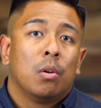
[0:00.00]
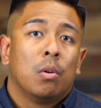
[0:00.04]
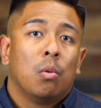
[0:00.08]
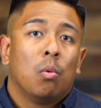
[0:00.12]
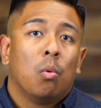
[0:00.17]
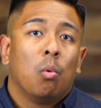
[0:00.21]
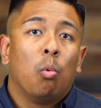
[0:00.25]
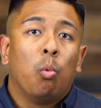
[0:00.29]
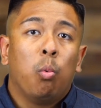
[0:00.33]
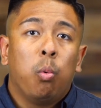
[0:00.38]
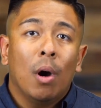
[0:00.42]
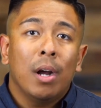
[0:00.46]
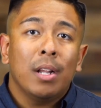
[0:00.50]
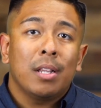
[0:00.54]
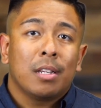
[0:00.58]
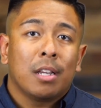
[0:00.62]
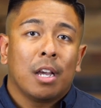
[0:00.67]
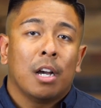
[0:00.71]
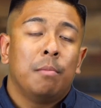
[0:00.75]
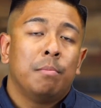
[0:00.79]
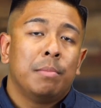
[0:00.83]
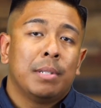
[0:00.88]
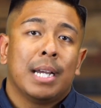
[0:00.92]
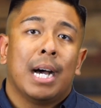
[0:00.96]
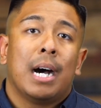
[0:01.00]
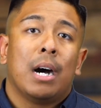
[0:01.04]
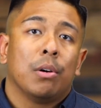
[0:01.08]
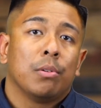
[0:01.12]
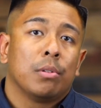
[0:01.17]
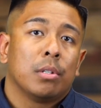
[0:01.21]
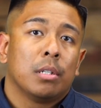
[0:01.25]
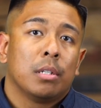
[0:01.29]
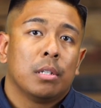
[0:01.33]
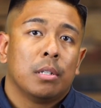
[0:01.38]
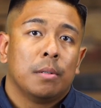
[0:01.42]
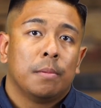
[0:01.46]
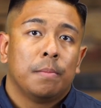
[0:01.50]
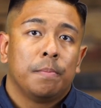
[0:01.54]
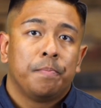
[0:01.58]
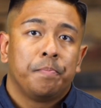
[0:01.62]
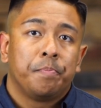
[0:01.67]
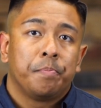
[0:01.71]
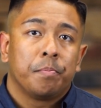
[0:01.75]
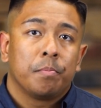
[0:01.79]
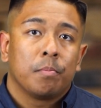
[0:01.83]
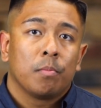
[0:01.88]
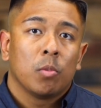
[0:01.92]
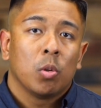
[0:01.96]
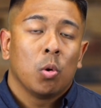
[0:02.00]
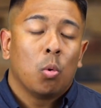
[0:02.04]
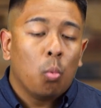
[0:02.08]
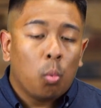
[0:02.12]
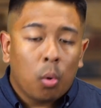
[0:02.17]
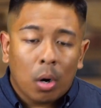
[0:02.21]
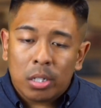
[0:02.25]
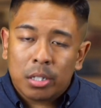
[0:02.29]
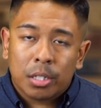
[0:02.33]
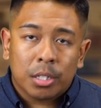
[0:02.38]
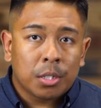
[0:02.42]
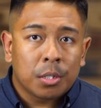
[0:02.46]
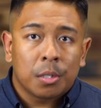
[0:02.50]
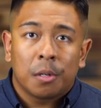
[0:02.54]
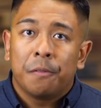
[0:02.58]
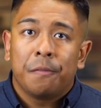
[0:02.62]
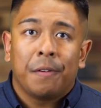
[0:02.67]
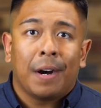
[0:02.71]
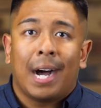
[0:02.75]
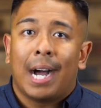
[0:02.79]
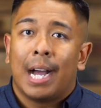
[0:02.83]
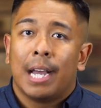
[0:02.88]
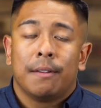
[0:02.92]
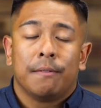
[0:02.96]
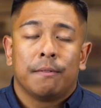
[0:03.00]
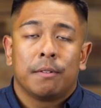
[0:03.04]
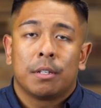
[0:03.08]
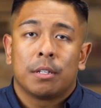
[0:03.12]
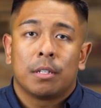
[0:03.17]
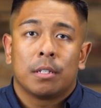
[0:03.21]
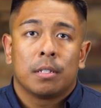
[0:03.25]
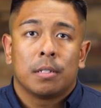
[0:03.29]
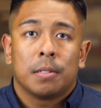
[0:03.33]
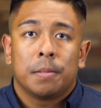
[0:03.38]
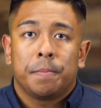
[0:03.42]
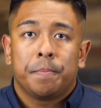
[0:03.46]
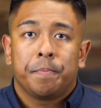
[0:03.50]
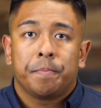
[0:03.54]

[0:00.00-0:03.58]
what comes out? What survives?